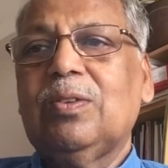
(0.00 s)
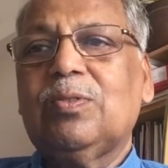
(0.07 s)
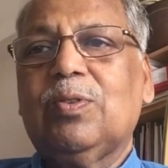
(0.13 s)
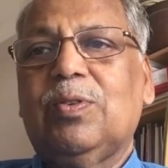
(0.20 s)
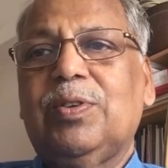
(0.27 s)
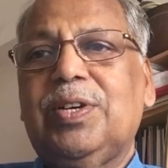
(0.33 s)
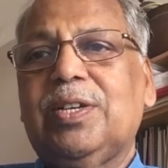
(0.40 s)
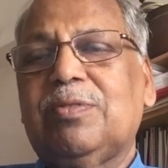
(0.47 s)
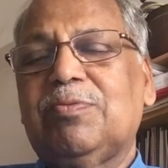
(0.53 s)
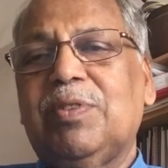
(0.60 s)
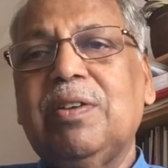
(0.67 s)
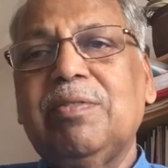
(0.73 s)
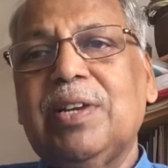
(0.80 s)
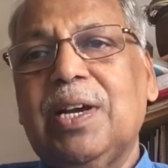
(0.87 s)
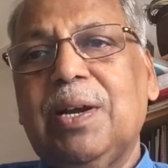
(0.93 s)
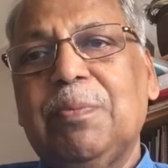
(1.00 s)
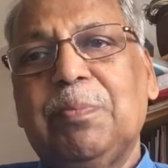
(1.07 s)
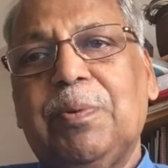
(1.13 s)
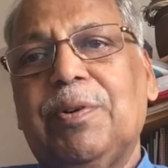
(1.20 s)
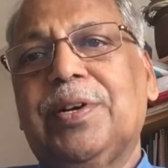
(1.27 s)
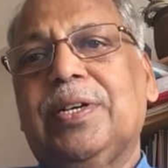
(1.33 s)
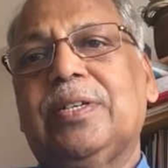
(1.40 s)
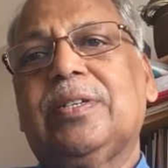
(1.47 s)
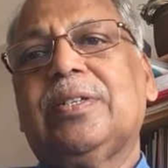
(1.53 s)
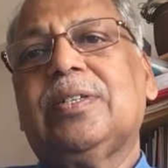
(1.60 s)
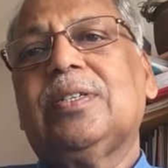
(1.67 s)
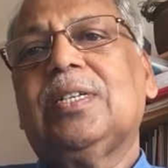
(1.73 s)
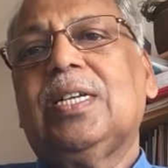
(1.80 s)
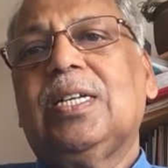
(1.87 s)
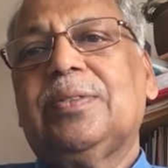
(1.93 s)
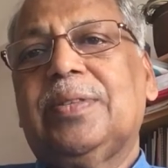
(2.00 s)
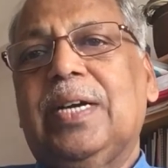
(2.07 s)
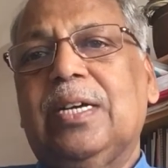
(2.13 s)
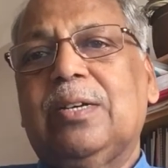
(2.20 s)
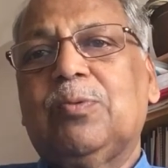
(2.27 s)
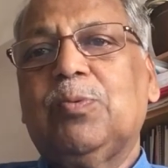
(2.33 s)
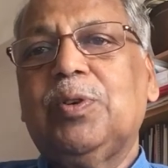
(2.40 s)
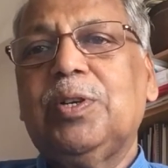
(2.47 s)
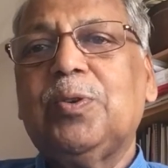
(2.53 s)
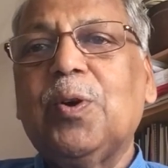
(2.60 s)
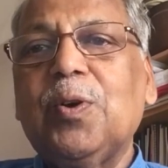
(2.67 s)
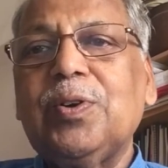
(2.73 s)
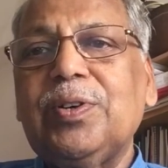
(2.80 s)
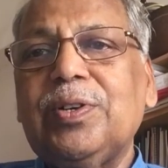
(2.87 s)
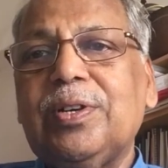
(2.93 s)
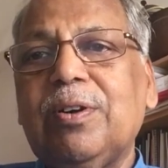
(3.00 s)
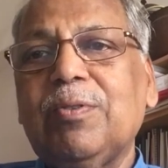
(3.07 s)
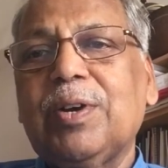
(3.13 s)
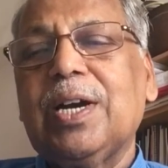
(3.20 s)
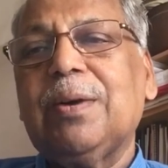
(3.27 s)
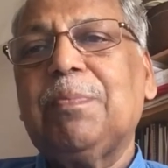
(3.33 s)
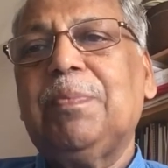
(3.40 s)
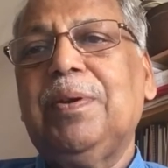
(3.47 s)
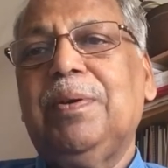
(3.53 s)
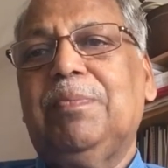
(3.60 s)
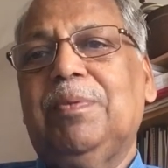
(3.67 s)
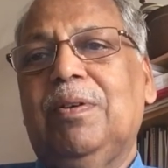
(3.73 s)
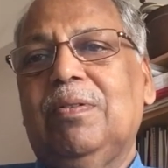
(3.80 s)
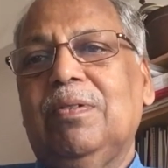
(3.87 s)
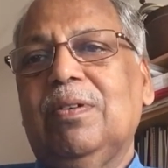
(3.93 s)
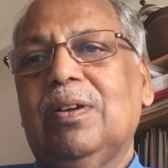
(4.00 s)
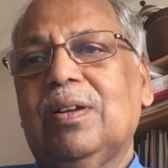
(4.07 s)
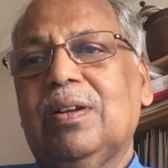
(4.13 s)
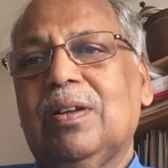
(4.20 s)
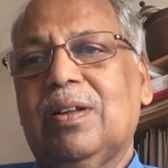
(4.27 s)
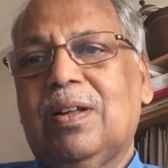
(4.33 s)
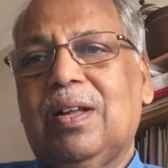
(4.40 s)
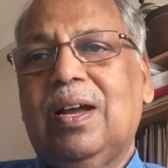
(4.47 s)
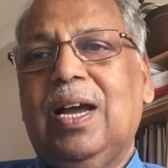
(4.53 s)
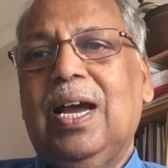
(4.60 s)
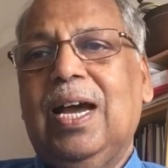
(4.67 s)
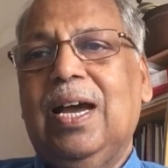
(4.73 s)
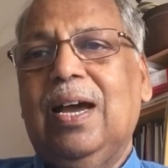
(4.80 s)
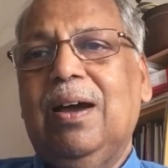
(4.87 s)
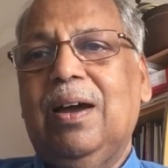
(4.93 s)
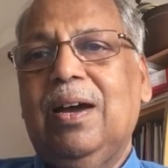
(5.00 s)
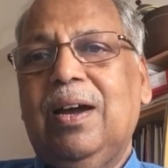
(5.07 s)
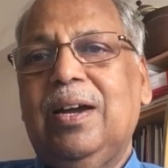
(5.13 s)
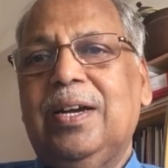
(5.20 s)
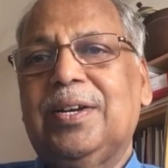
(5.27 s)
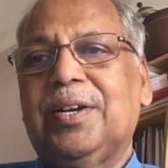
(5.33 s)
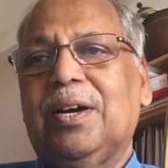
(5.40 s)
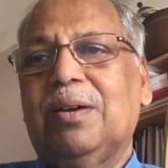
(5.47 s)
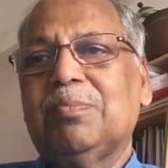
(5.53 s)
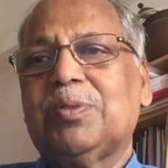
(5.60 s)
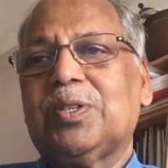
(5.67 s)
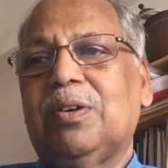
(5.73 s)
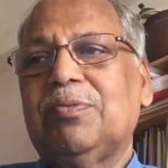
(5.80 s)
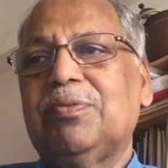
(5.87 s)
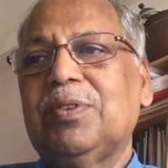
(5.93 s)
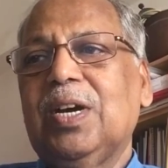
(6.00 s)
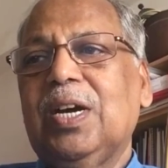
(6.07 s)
So it is very, very important that we don't look at people in terms of